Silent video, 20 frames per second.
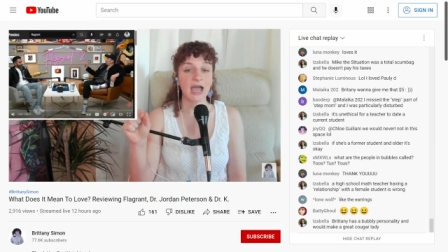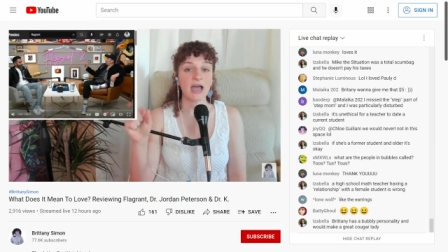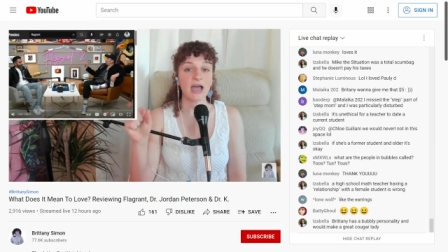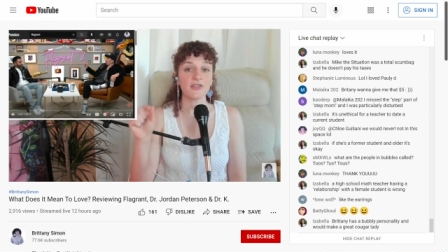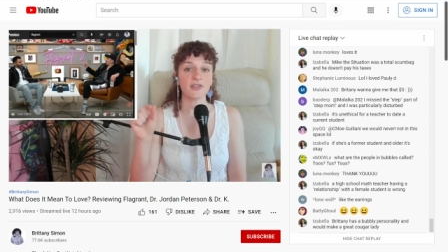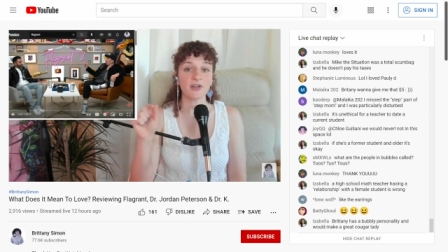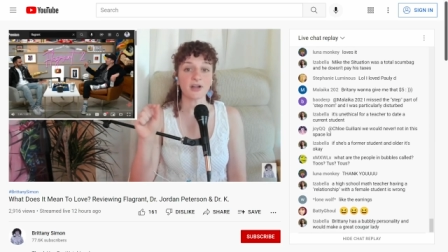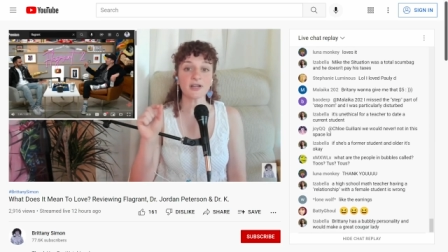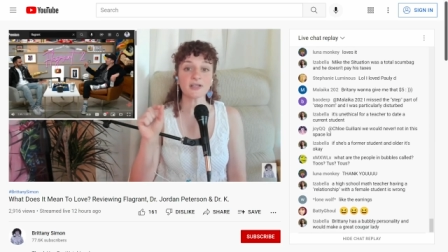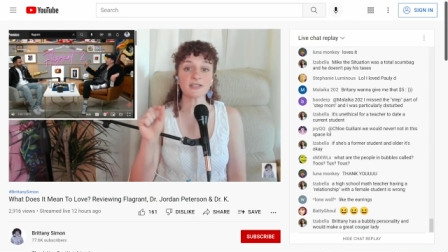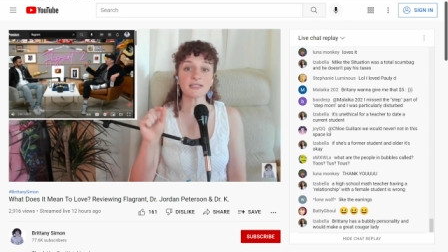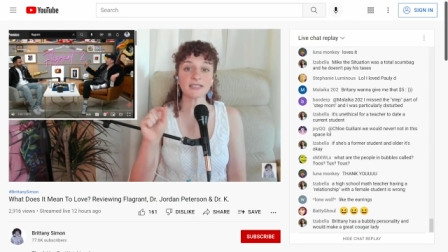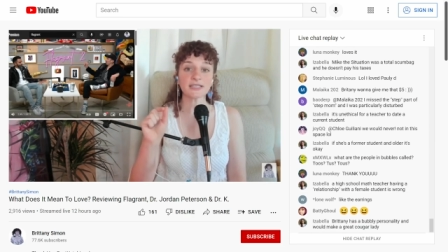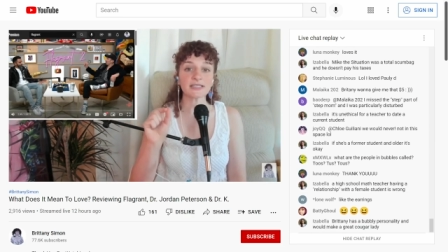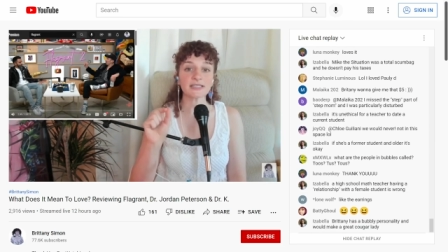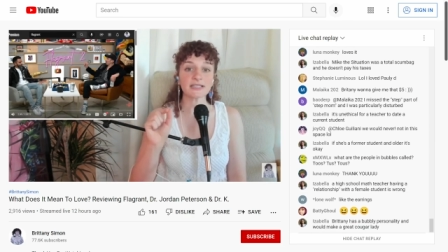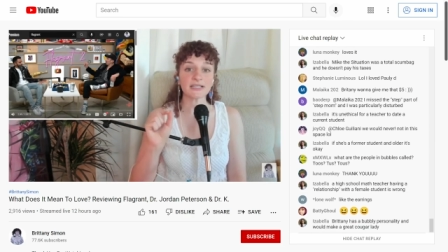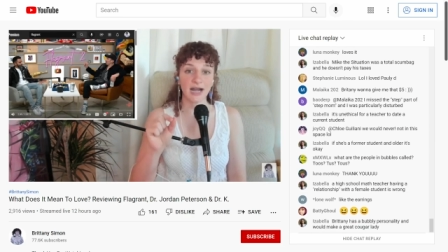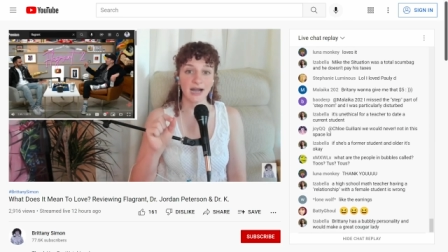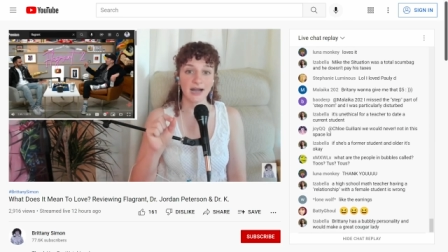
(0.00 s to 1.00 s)
there is
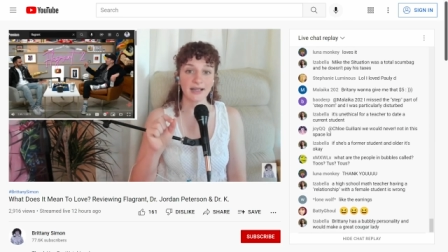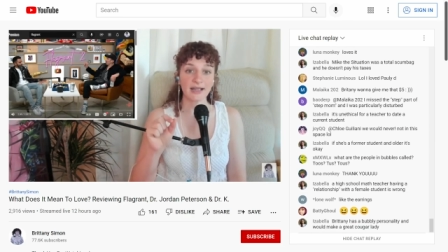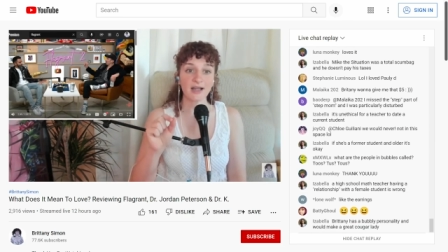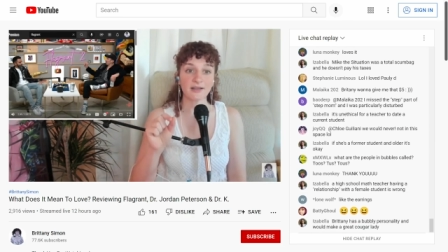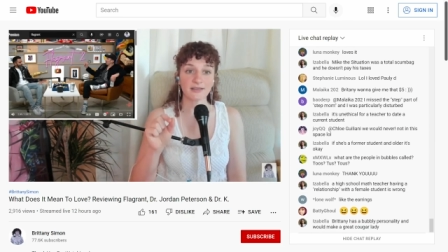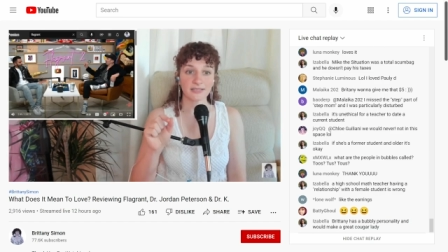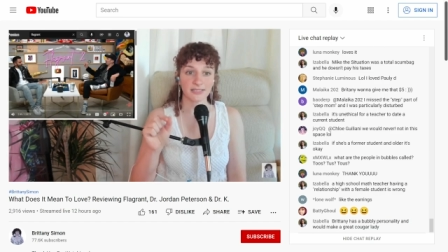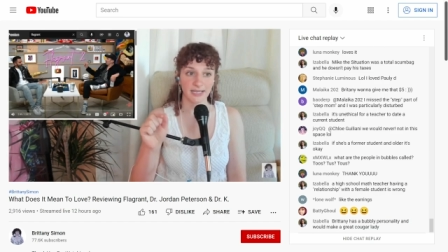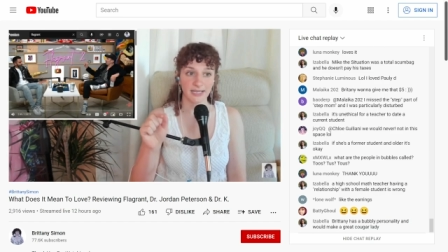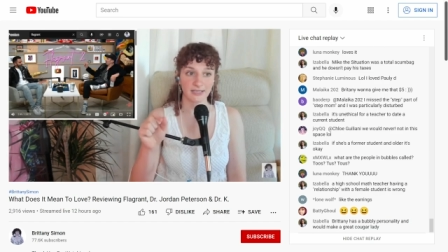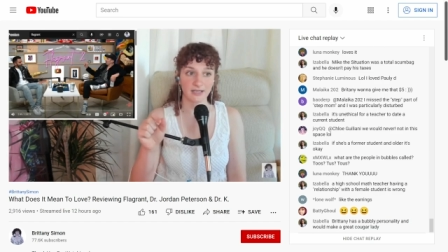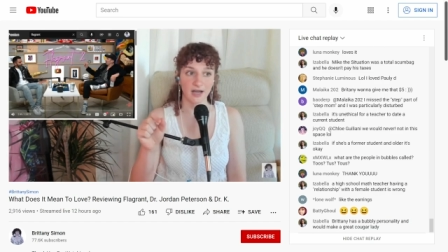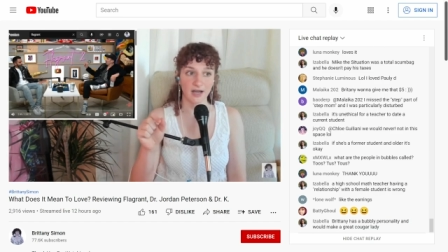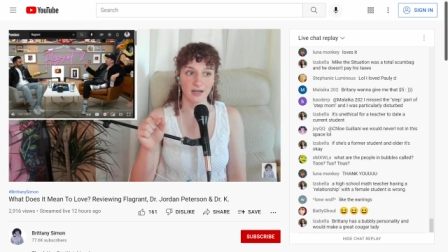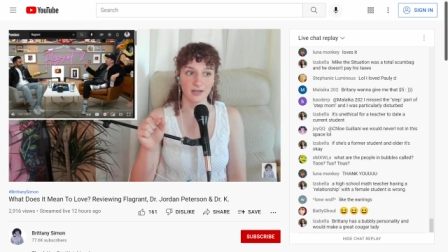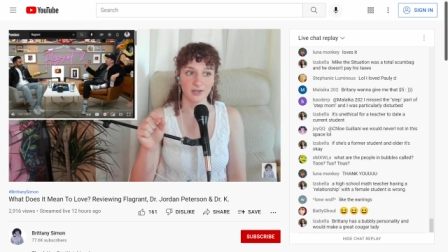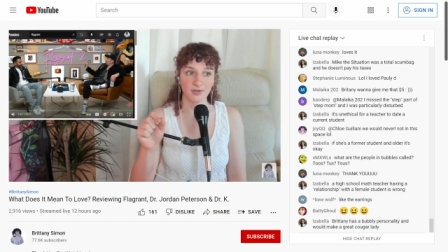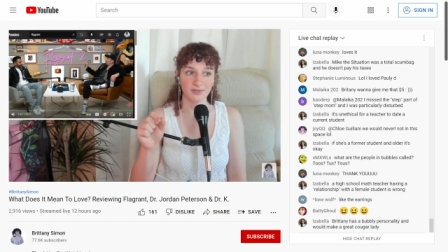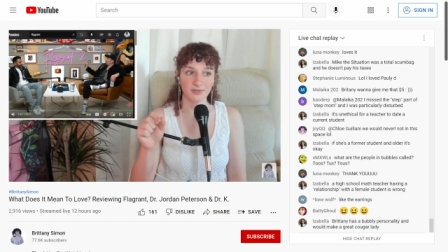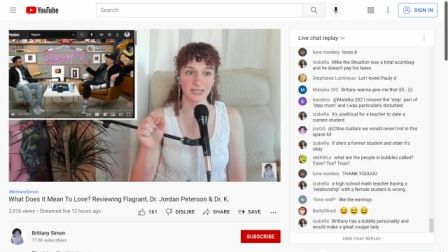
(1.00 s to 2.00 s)
this guy on
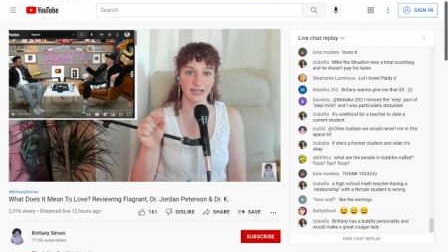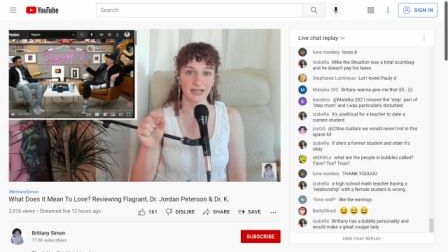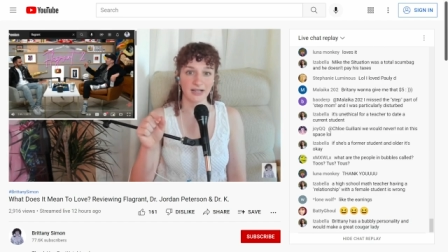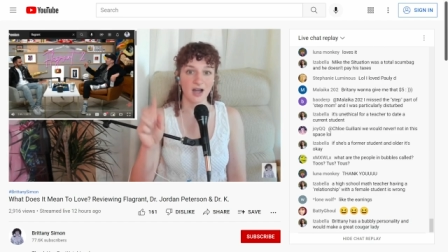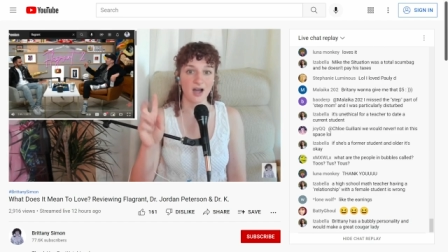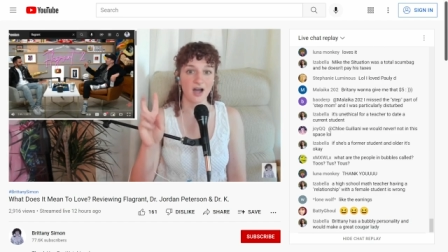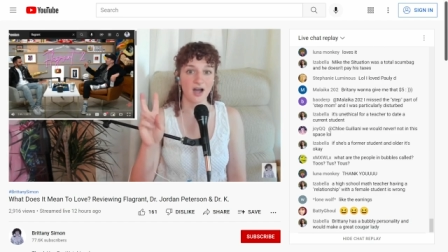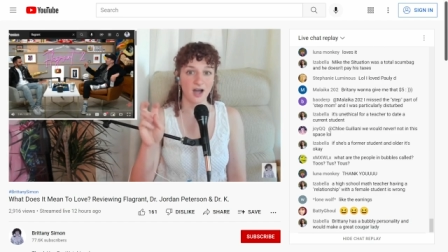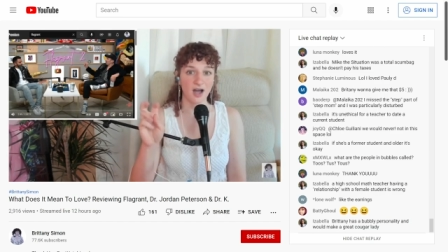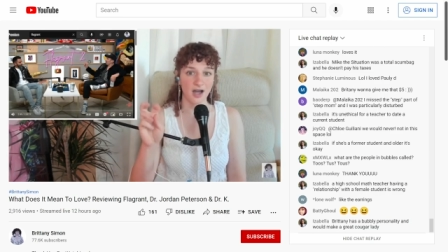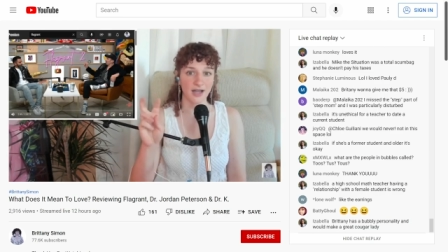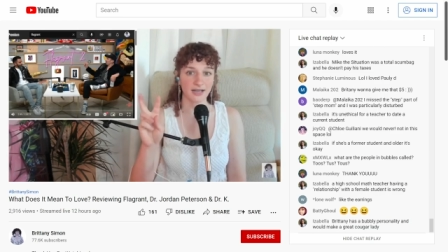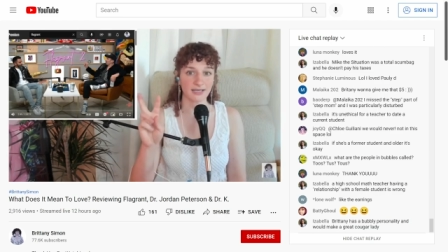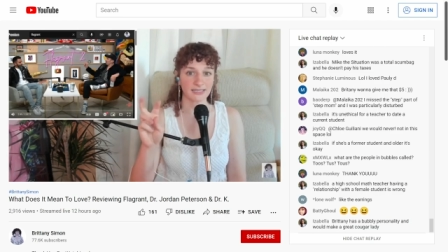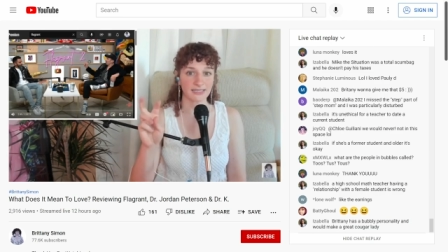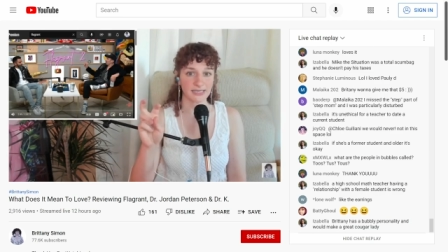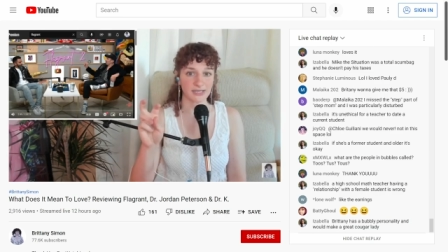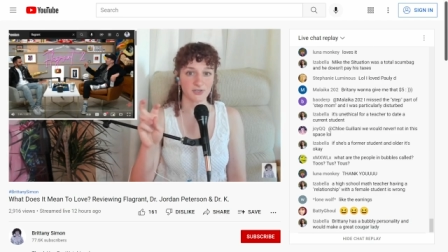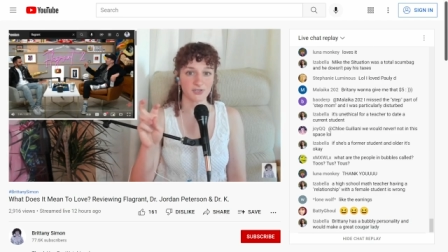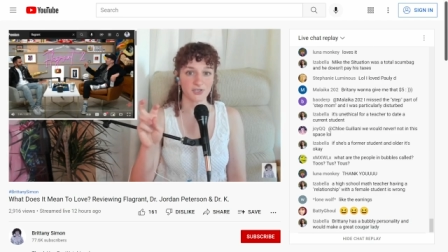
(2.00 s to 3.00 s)
tiktok who's like a hot
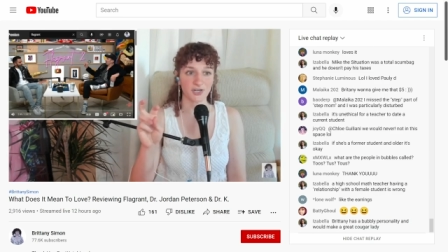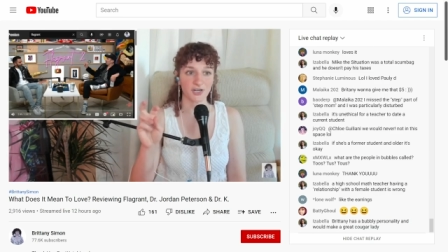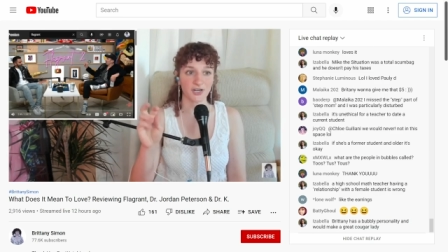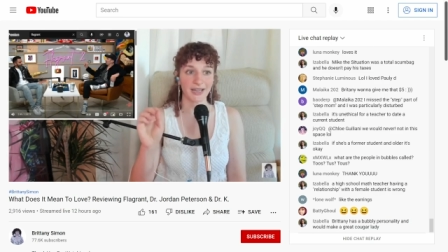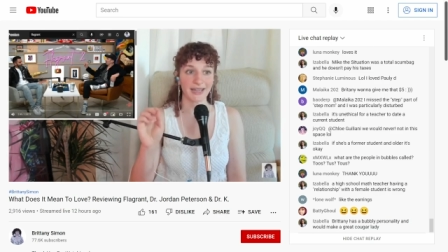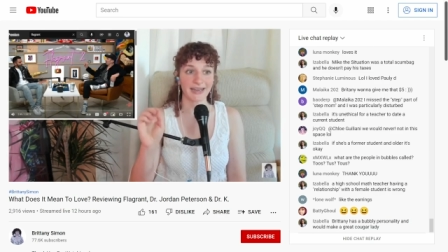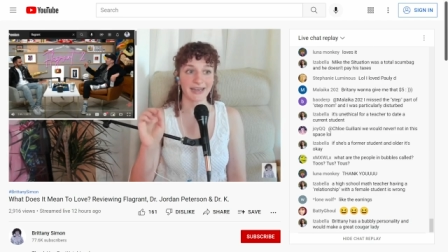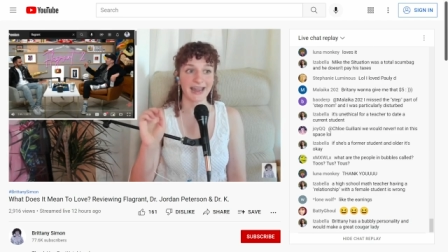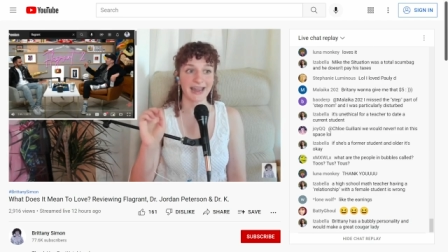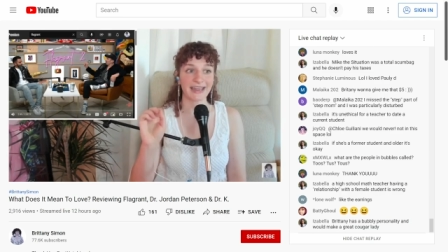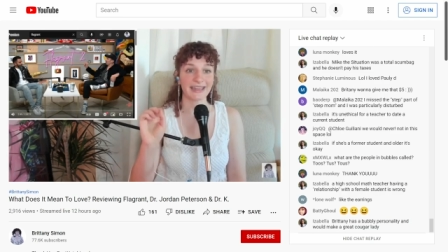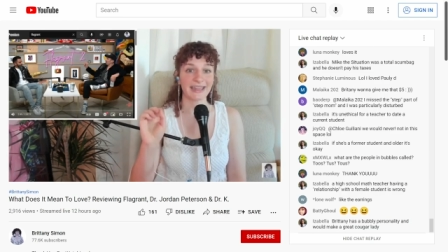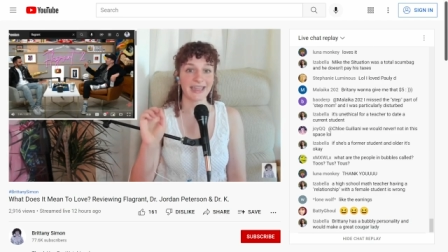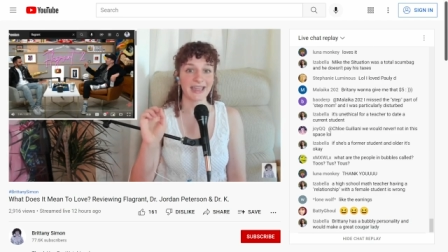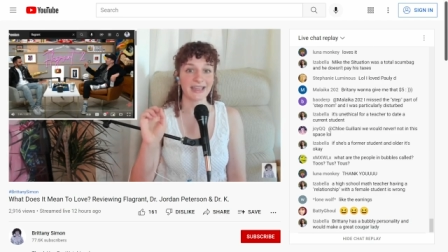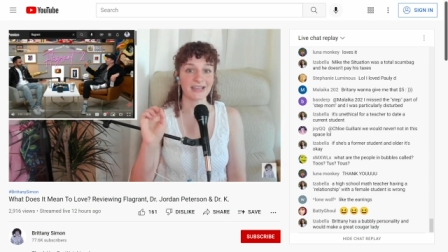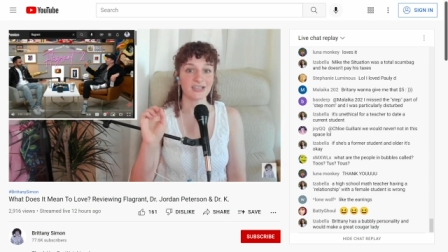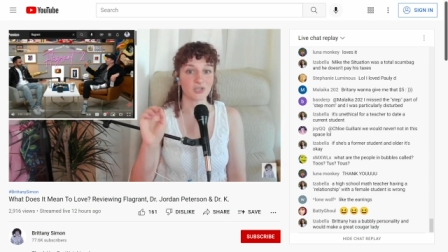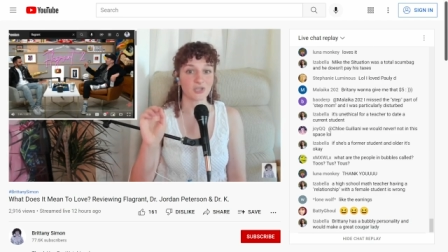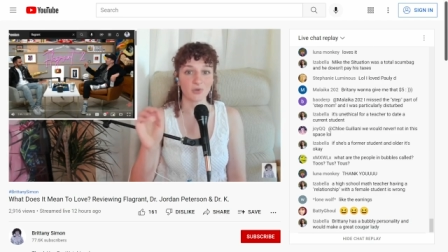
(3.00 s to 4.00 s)
teacher and
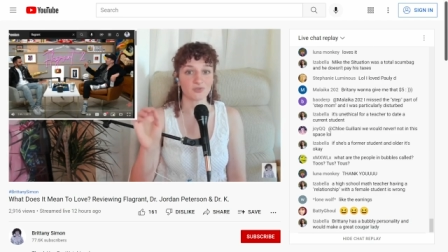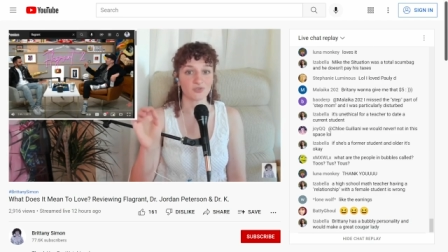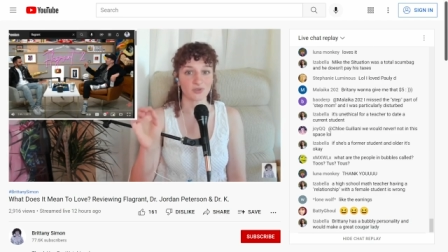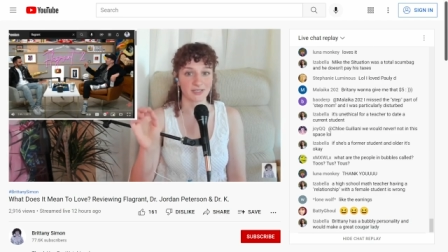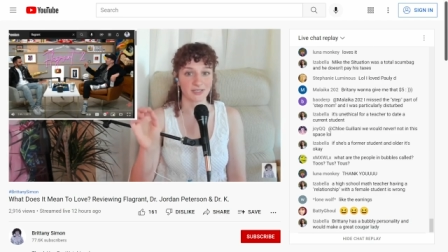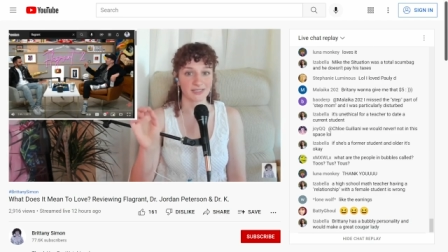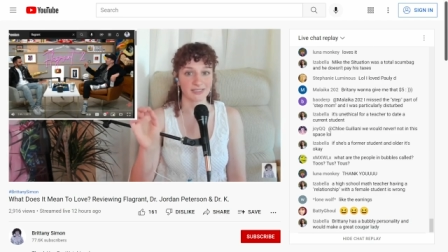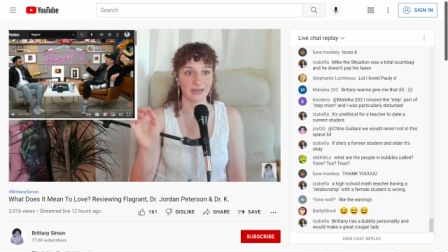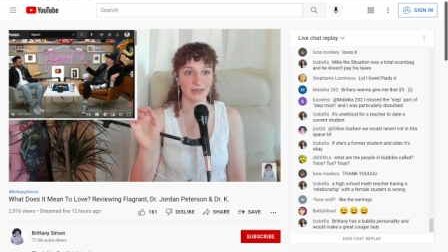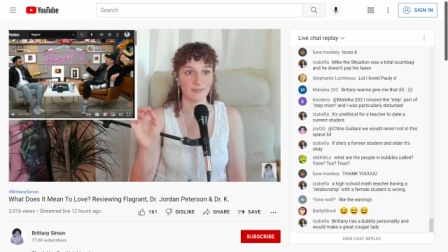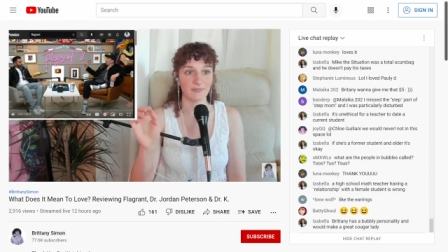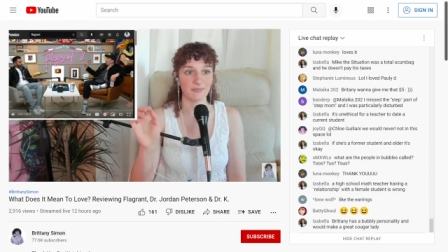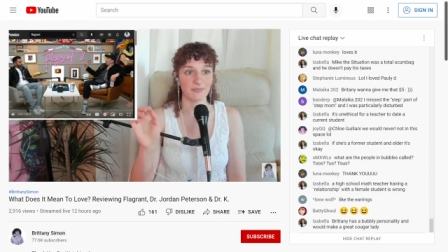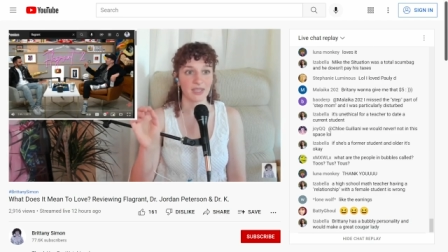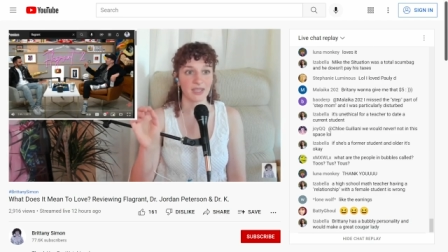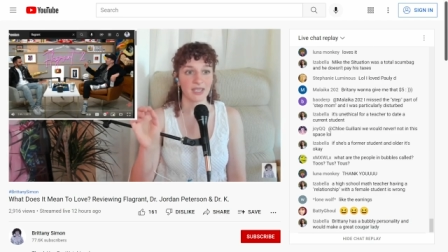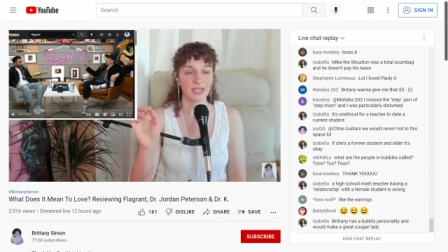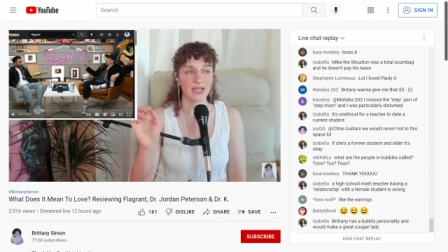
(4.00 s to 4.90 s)
i don't trust him